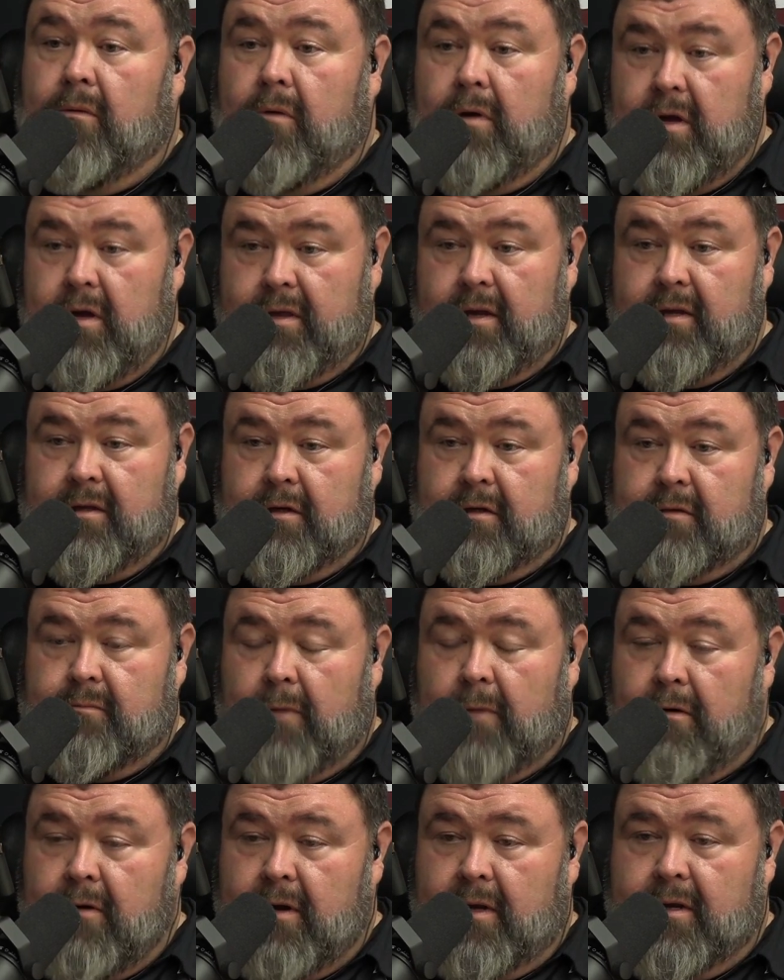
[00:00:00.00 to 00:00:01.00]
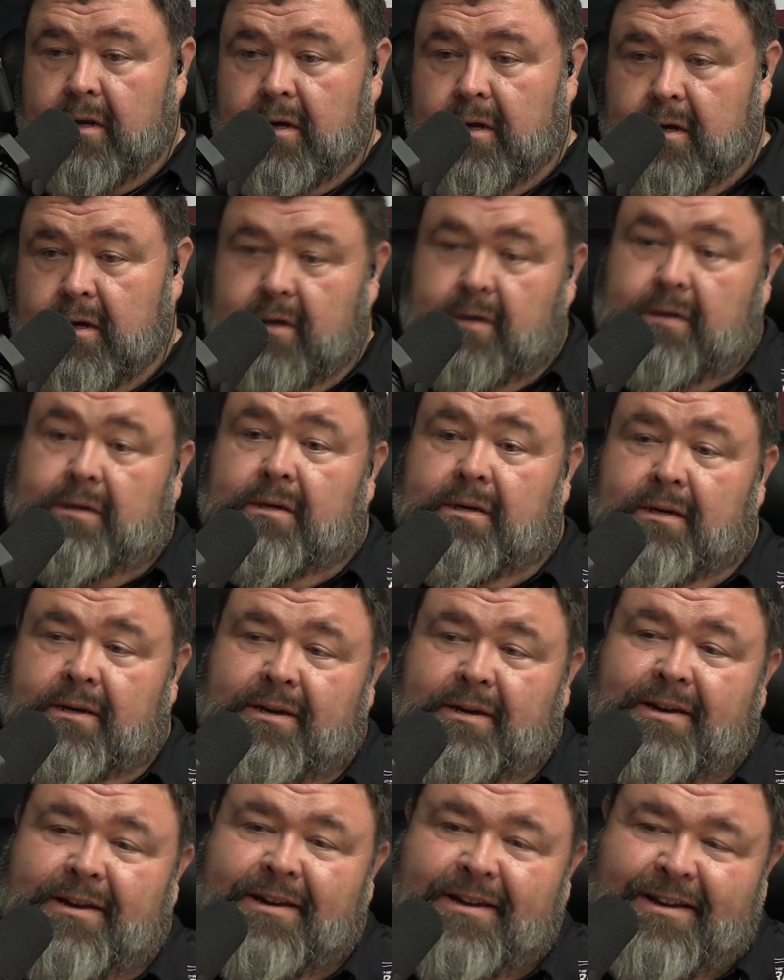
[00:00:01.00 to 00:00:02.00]
What do you think the smoking does?
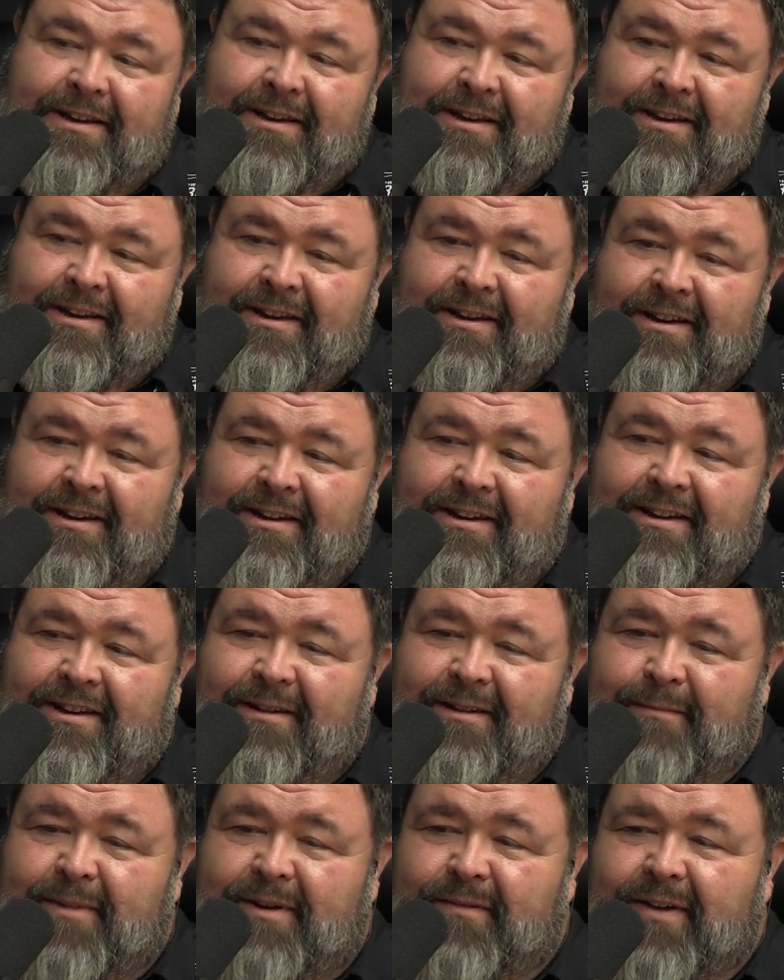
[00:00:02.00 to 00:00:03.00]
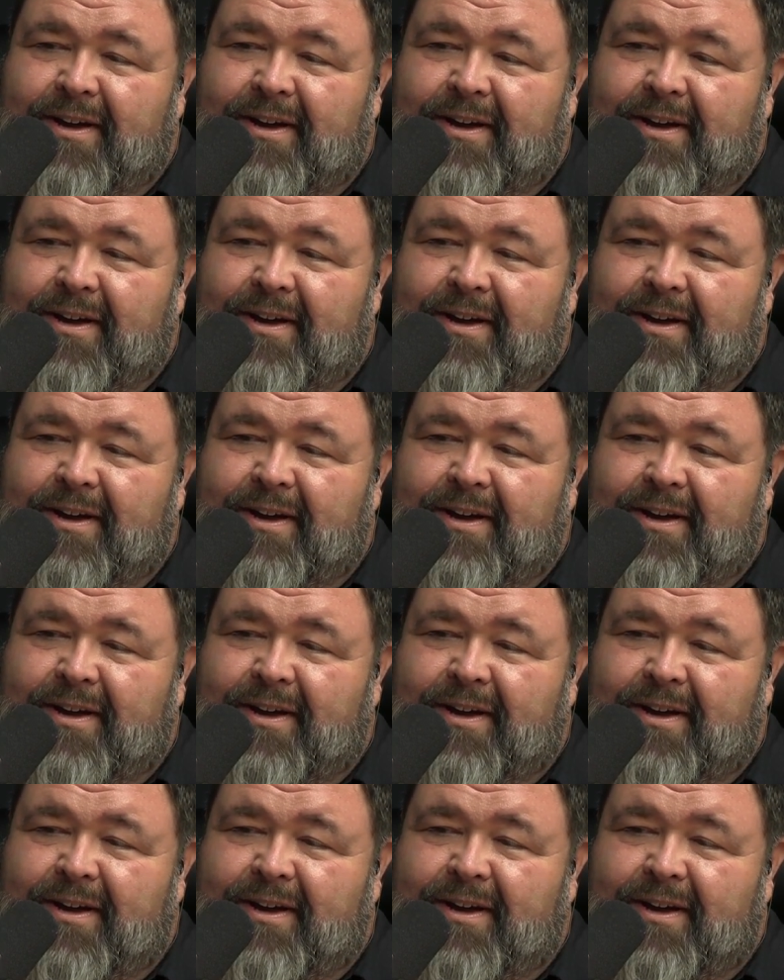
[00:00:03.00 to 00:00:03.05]
I mean,